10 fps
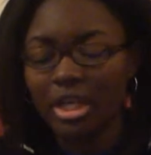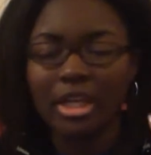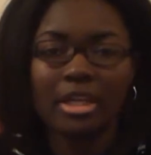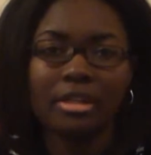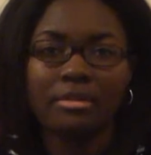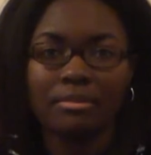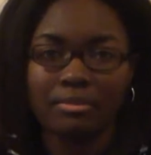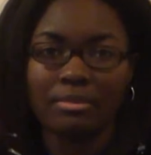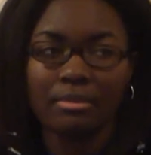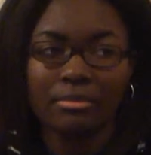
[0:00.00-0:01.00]
and
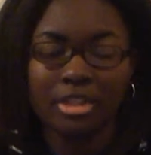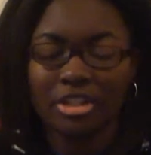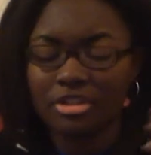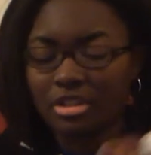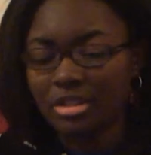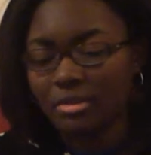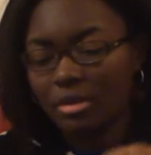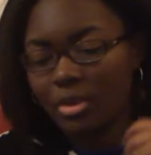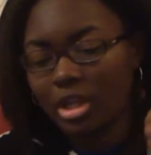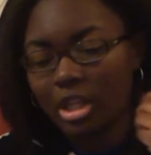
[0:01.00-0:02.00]

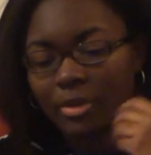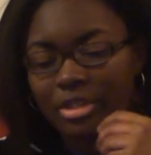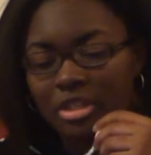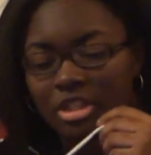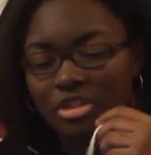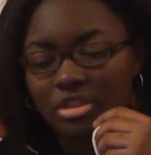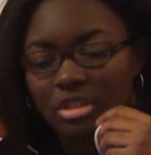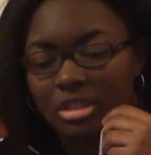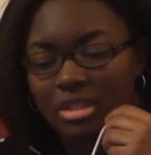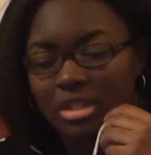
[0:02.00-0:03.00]
while I was a teacher's
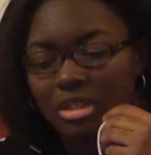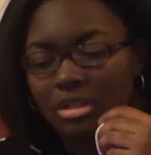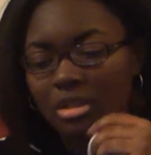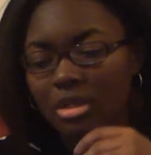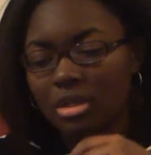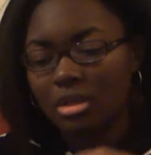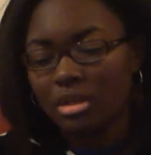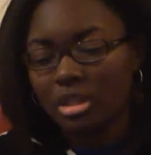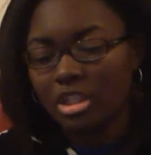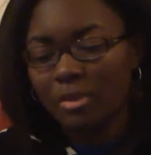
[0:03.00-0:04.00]
assistant,
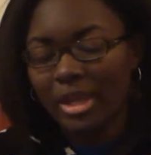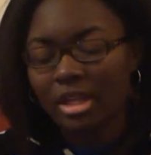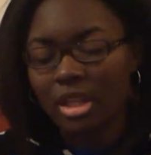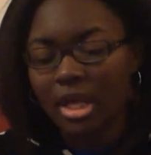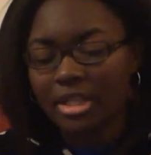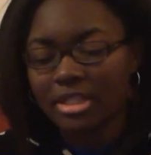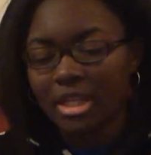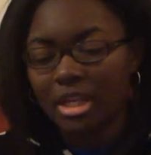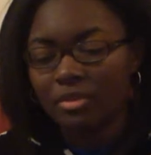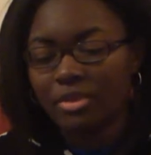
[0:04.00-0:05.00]
the debate class,
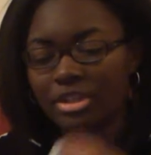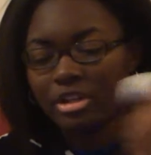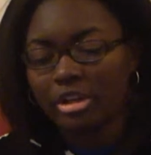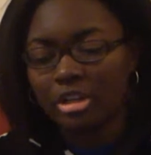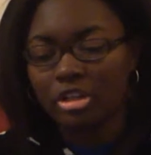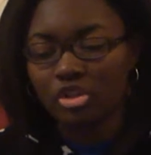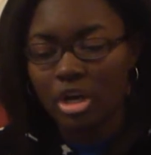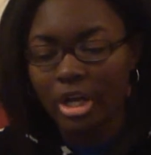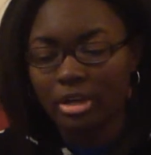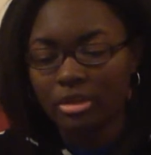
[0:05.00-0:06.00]
they restarted
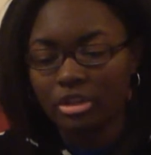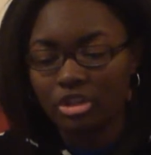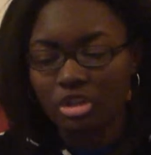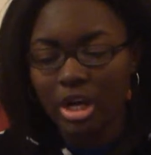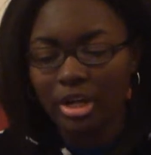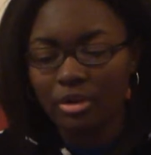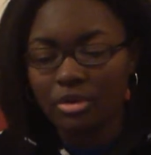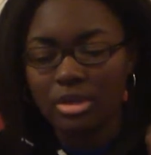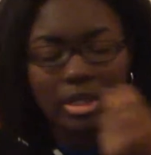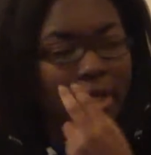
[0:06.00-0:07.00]
their
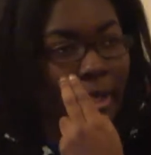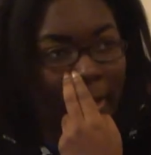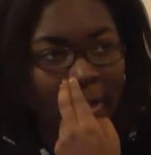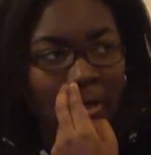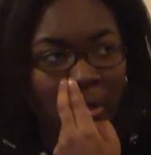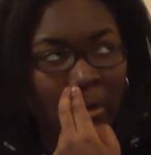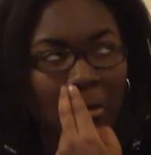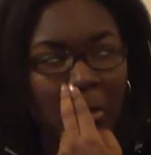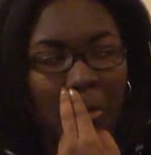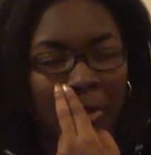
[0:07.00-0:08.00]
trial, and
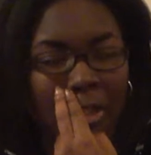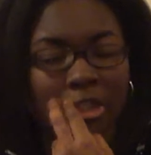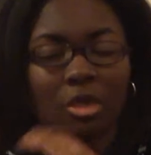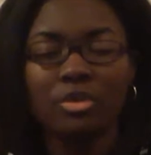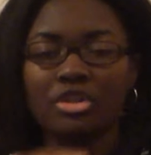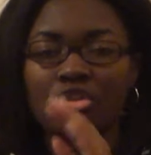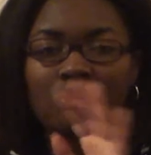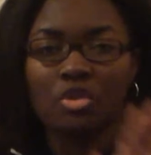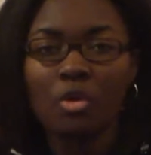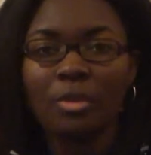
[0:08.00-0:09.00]
oh my gosh, it was
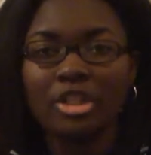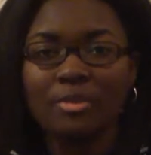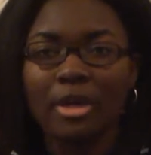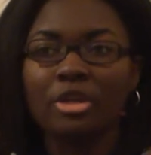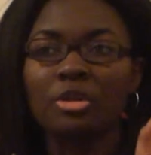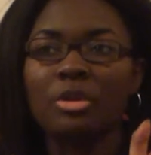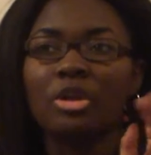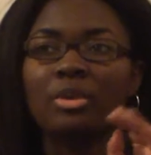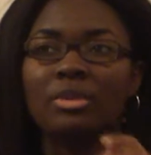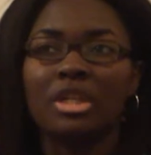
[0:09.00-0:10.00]
so much better
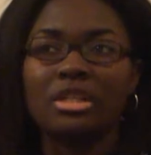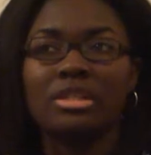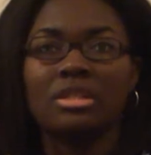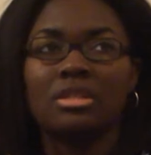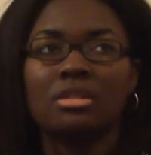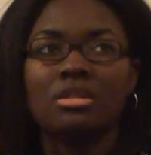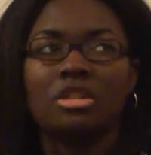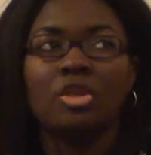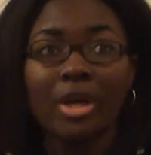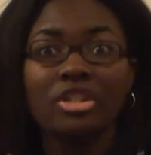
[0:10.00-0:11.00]
because
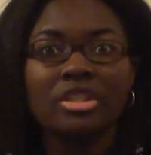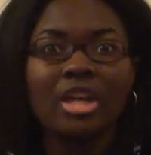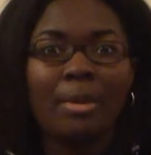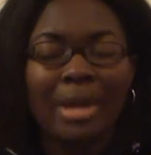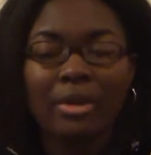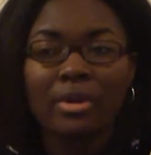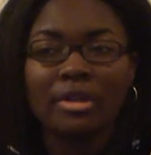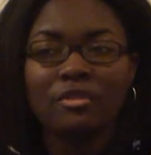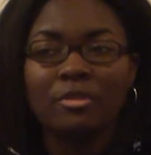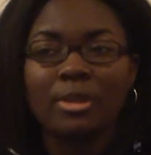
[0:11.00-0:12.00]
you actually got
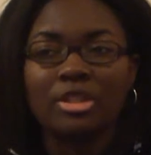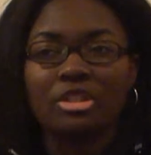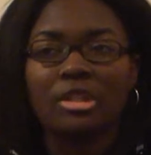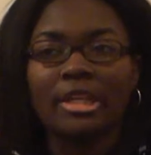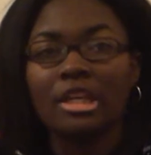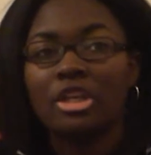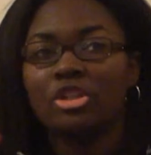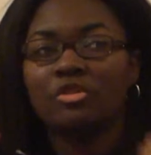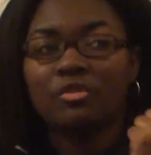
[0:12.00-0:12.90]
background information. Like, you